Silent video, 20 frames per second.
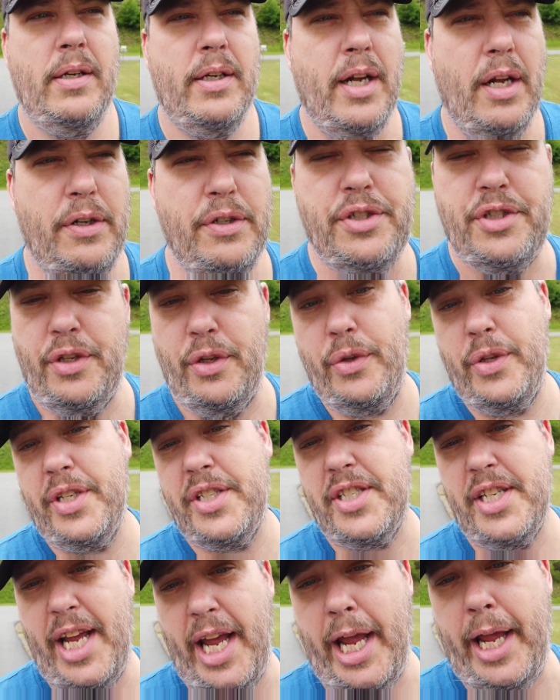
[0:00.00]
goes through the
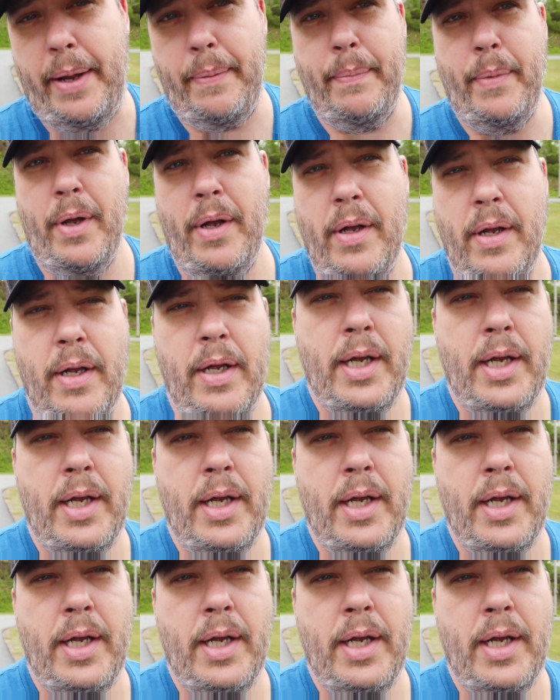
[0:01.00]
same